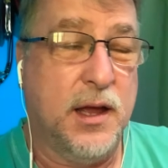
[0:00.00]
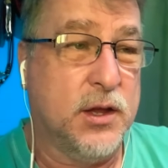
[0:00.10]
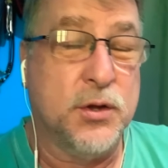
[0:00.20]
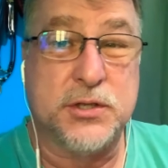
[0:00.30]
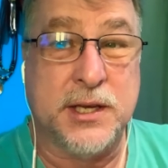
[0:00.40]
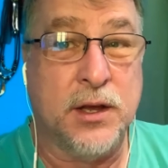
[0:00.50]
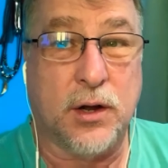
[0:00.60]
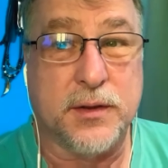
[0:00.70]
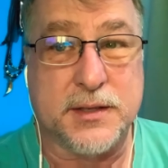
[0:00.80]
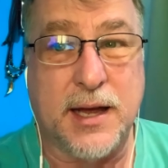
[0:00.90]
you see it
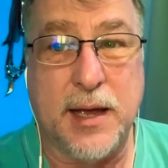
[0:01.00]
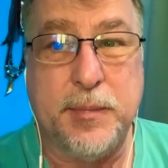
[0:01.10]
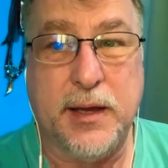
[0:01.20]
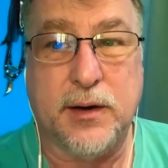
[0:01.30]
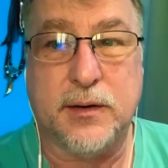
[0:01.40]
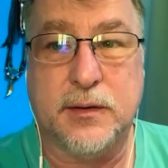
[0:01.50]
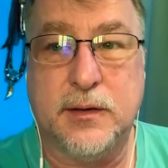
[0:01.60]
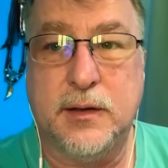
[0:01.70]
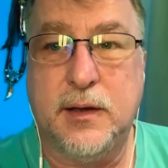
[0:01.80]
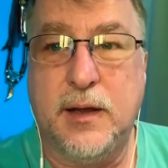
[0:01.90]
all the time here.
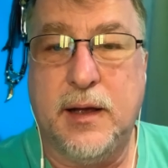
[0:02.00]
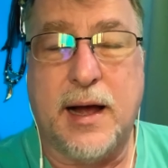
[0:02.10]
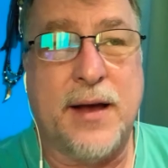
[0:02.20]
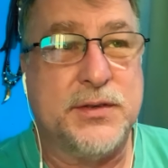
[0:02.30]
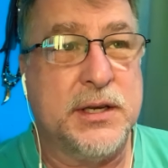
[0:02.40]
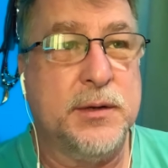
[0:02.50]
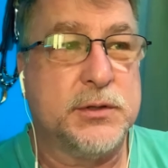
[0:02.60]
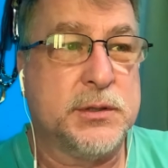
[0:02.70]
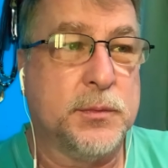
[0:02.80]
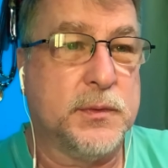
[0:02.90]
I've seen
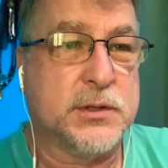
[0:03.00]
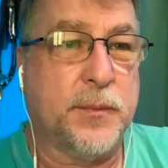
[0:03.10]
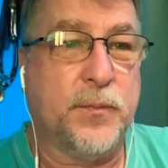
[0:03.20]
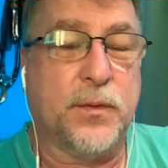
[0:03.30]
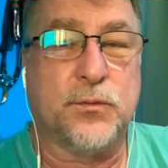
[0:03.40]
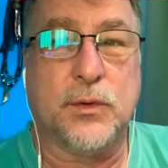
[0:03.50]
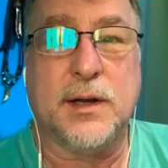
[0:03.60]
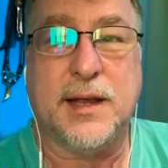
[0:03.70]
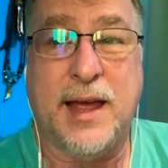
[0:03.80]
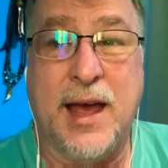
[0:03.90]
some
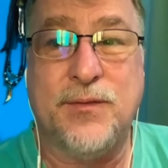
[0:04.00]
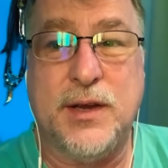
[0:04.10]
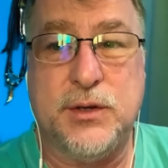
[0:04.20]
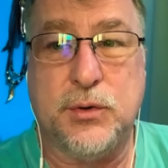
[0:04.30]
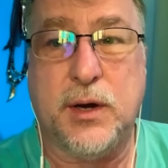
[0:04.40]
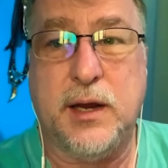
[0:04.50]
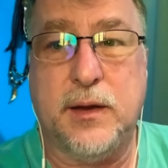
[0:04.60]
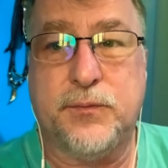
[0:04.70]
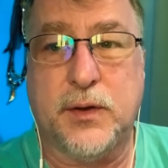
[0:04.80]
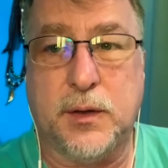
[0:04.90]
really heavy
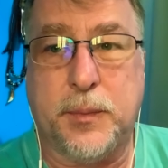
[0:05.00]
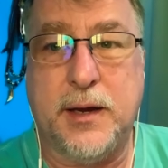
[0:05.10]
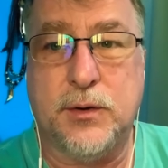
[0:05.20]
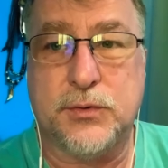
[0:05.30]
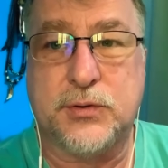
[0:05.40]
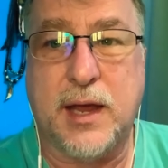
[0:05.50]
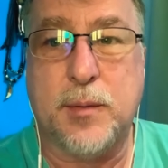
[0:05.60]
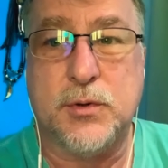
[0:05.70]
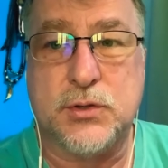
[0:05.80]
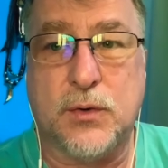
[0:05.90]
duty Filipino
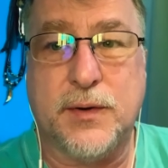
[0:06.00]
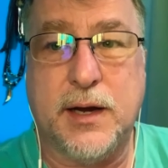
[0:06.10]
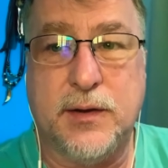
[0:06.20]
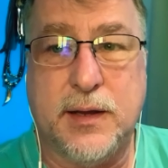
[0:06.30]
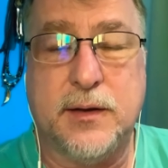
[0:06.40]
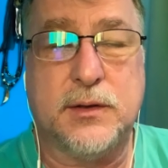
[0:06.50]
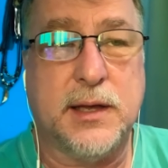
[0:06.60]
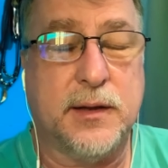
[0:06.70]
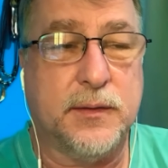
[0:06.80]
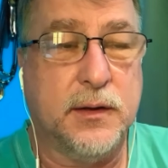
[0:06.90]
scammers over here
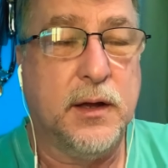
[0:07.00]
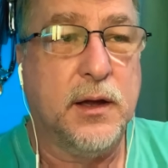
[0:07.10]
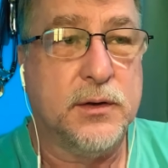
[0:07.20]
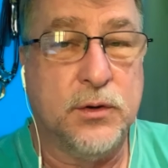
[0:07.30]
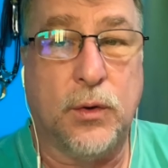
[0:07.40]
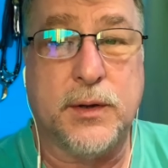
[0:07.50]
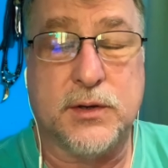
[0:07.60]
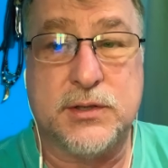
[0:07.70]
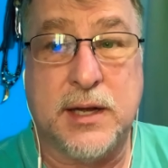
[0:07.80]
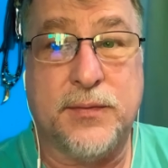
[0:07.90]
that know
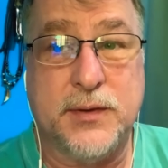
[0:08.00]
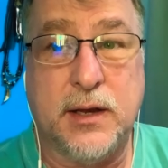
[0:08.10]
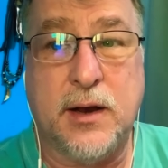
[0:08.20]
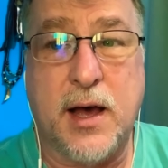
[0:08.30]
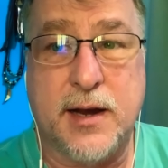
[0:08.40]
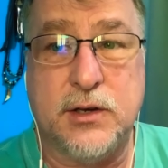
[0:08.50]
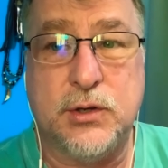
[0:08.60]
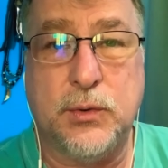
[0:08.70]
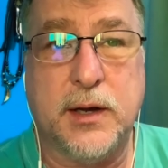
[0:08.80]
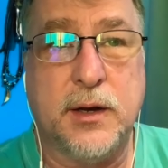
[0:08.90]
their stuff and they know how to
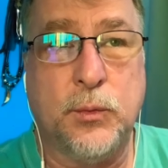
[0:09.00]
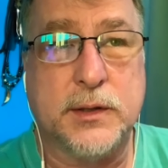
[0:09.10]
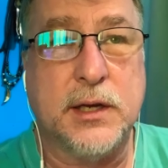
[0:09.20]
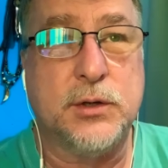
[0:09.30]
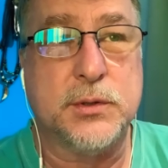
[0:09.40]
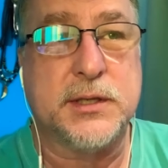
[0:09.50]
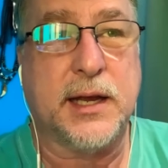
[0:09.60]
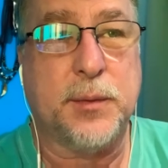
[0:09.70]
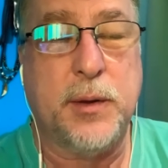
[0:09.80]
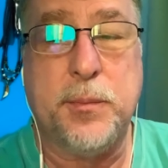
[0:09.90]
do it. And what they do is they
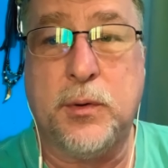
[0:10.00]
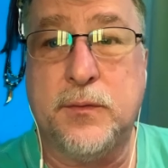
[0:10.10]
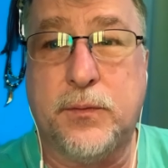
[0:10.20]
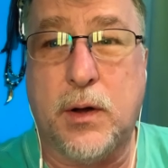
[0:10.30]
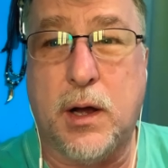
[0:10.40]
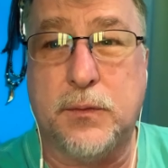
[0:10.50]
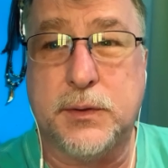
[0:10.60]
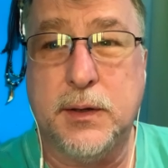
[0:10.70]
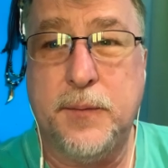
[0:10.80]
get people involved,